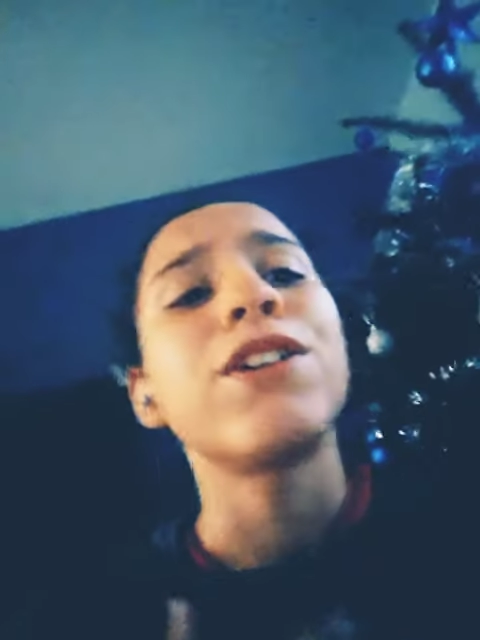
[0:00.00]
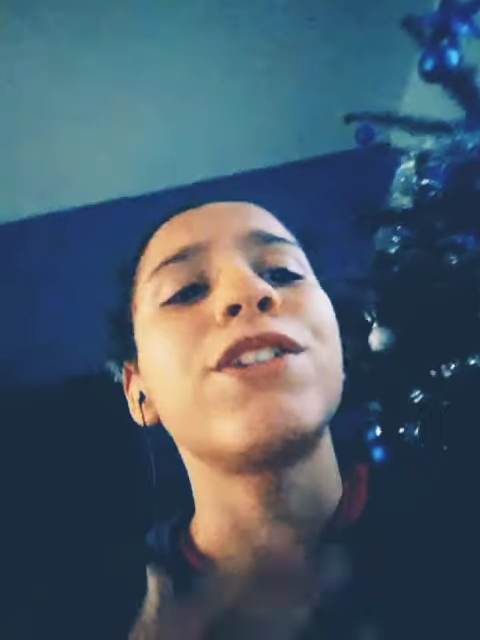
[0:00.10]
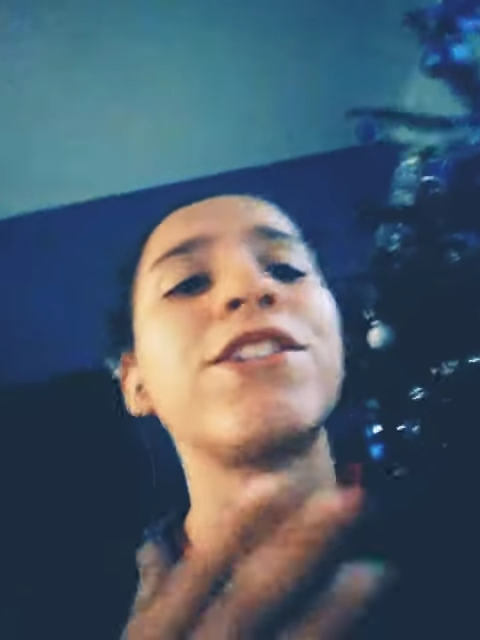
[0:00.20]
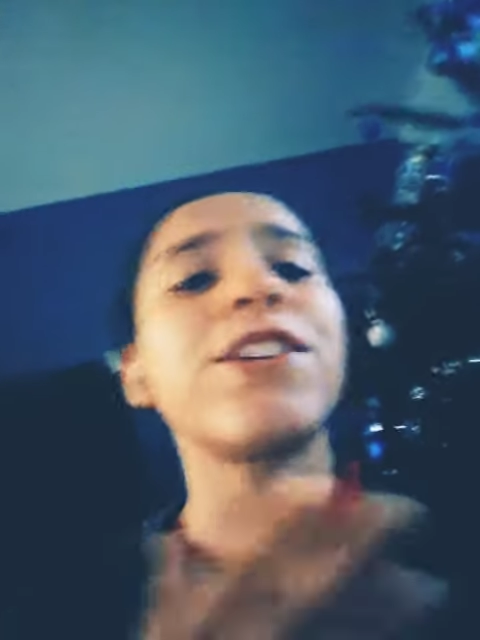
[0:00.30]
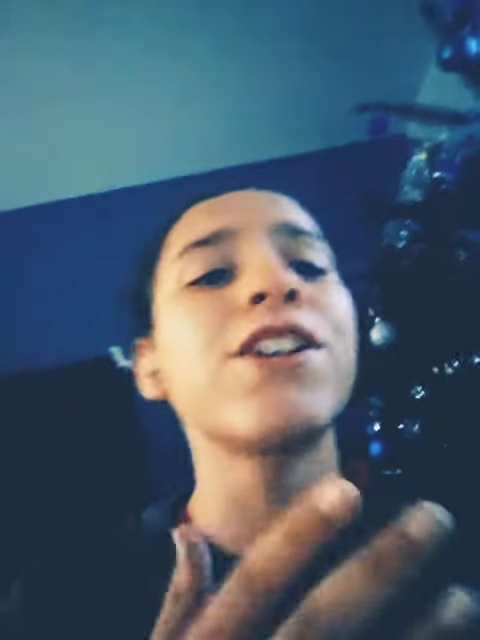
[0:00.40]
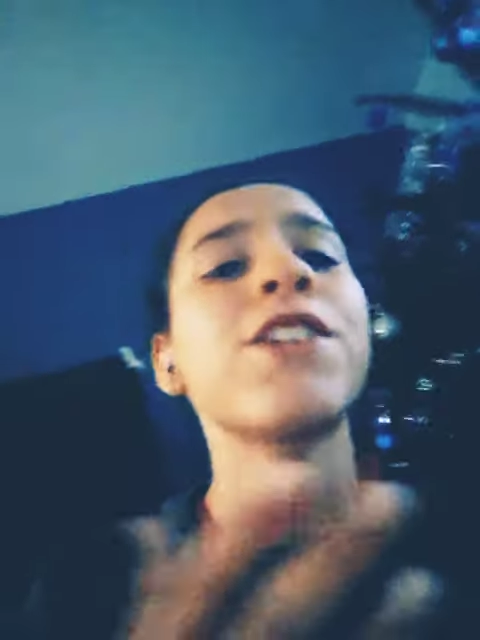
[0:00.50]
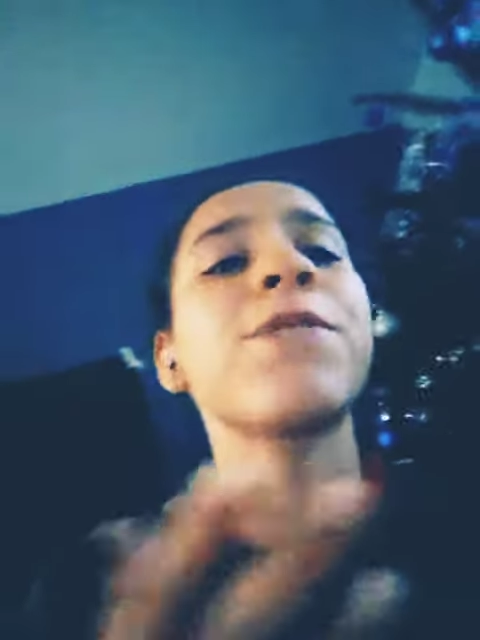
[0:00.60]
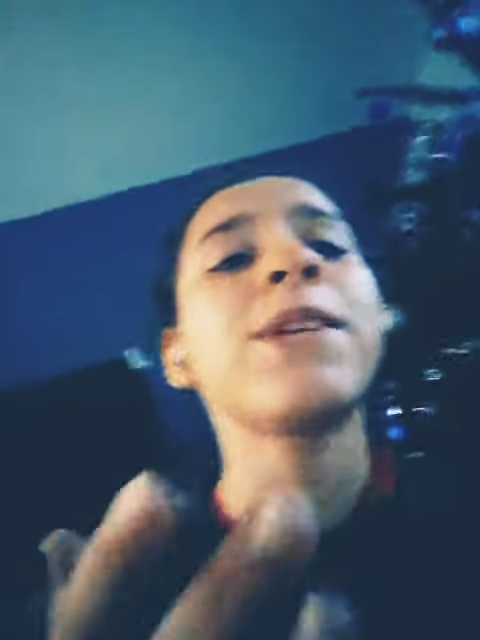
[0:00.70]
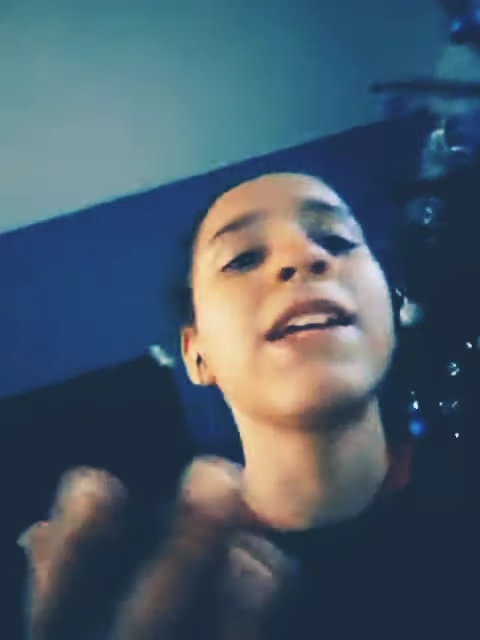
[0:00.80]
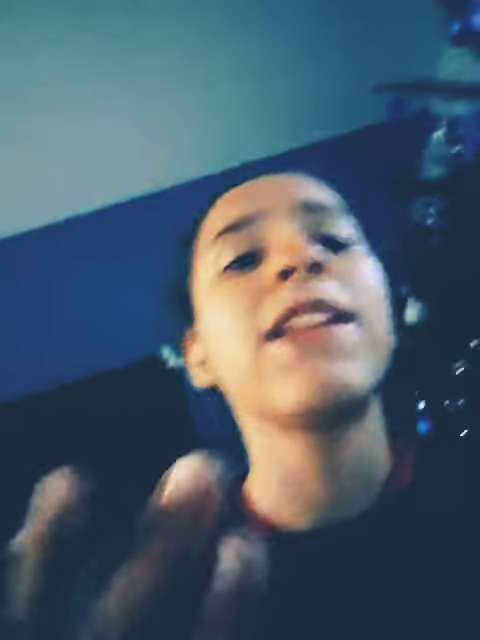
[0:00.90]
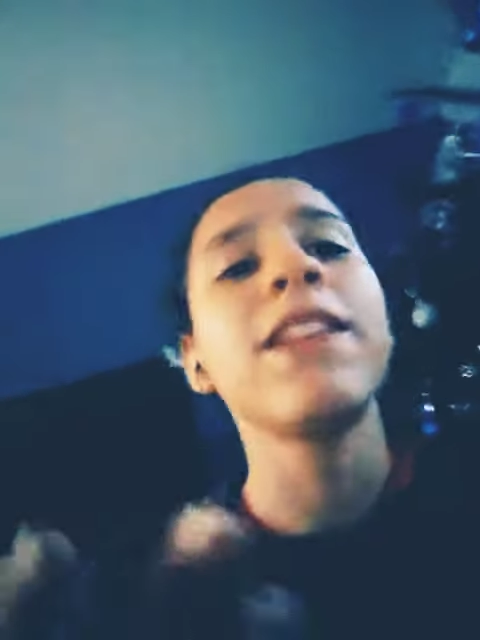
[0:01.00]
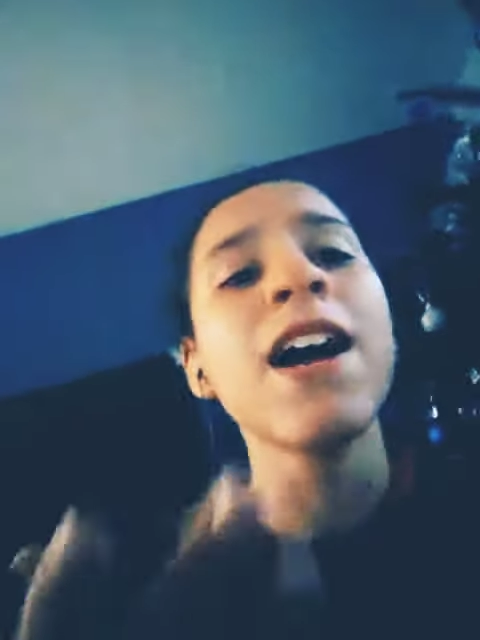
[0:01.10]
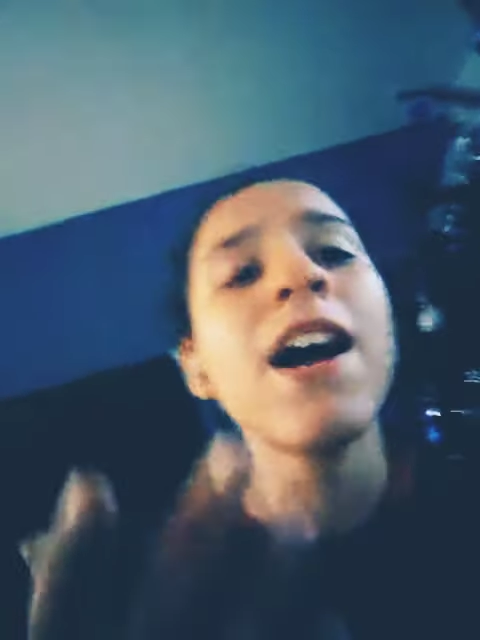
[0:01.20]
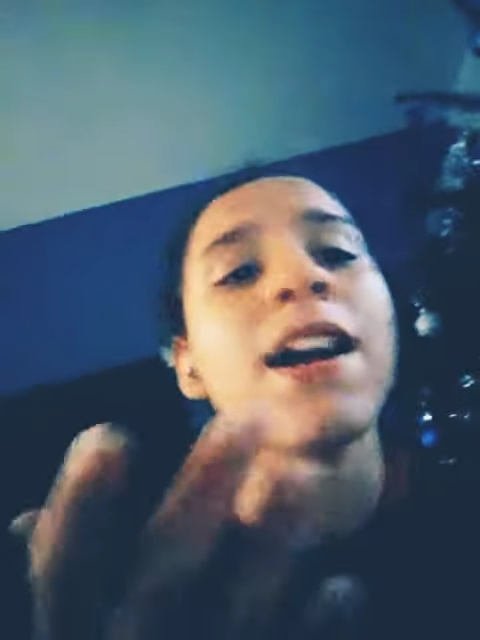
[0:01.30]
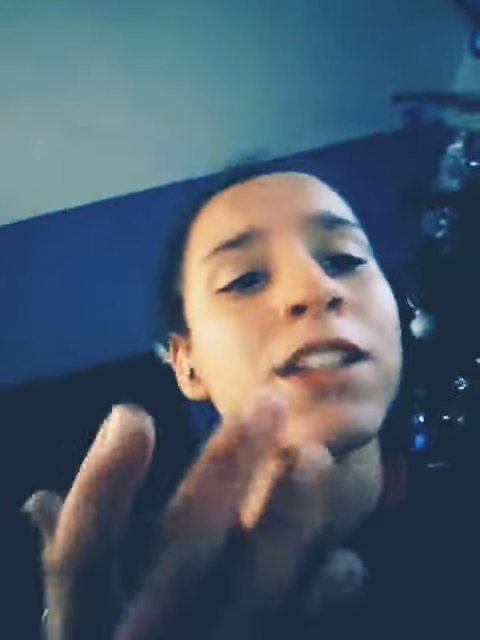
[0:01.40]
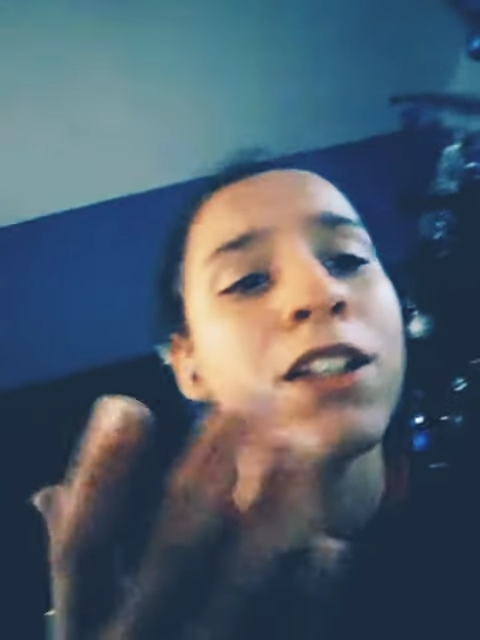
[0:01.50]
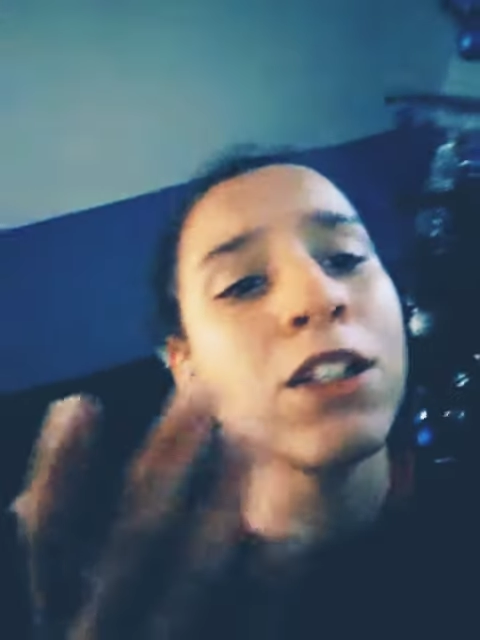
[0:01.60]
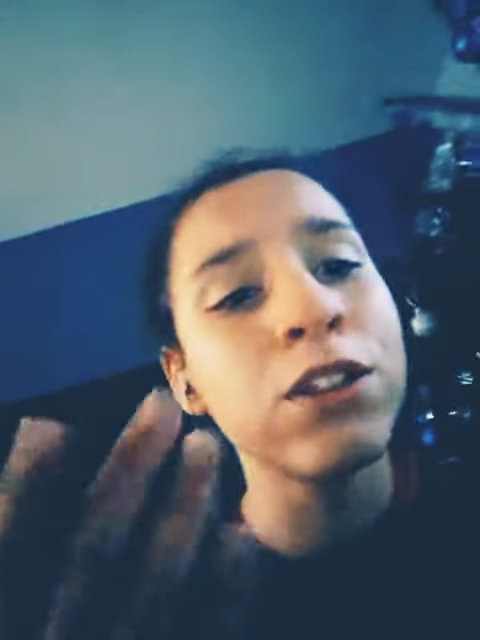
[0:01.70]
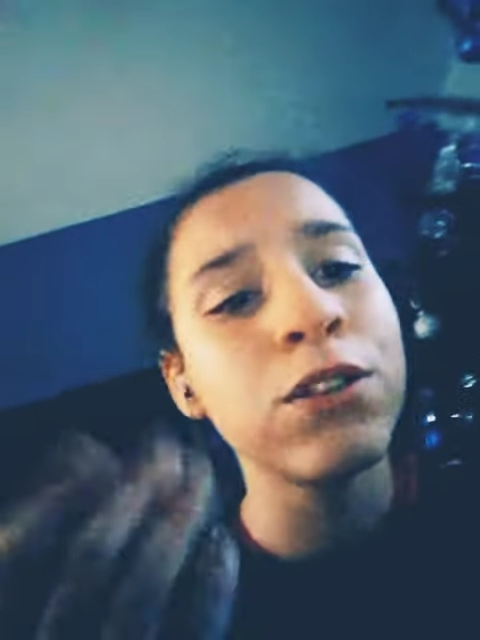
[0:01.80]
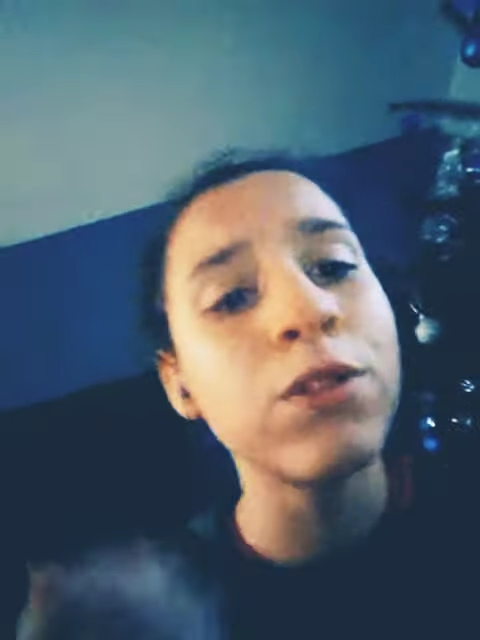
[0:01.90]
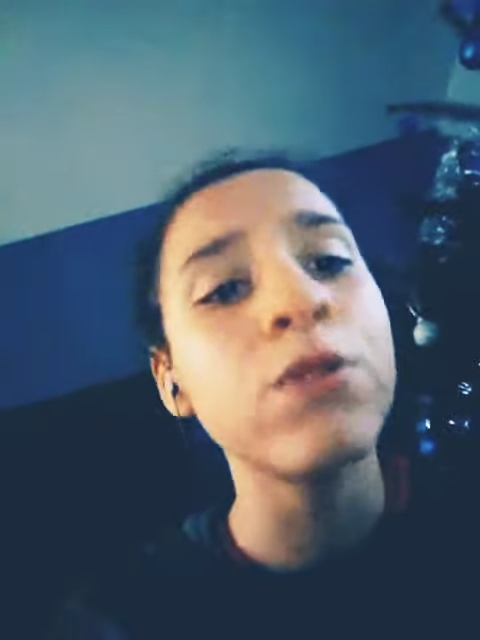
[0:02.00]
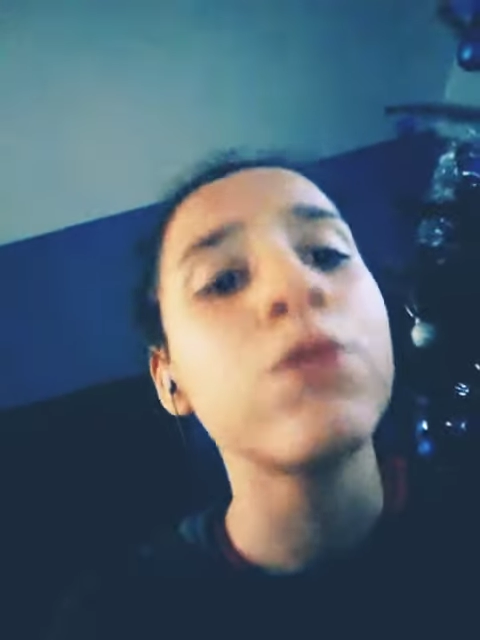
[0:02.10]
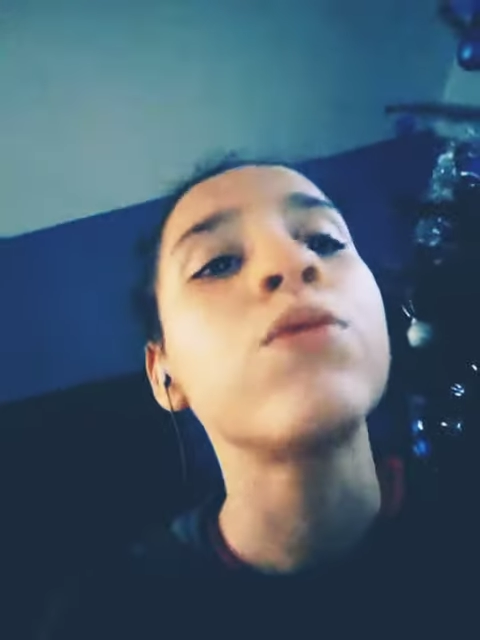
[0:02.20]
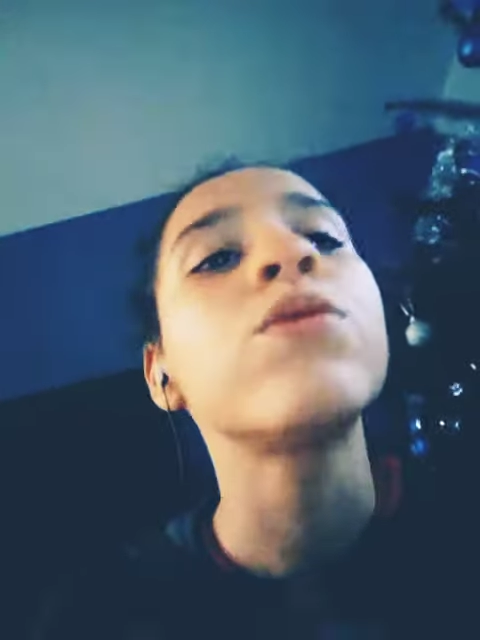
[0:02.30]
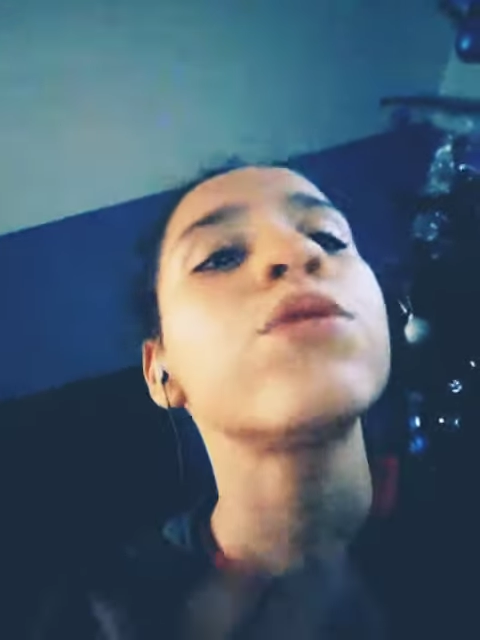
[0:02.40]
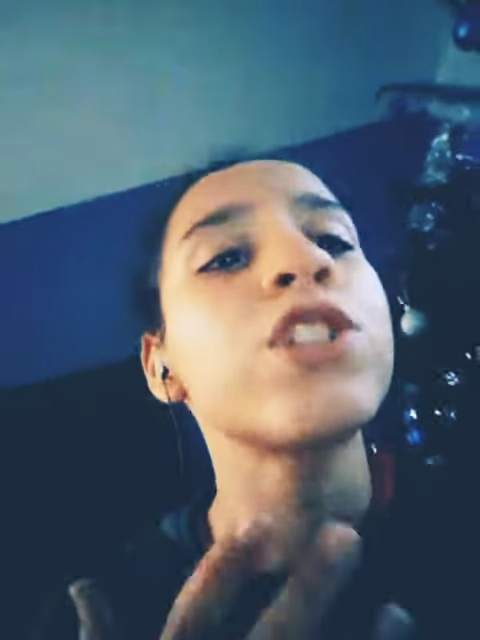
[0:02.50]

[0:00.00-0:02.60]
Just me like you do,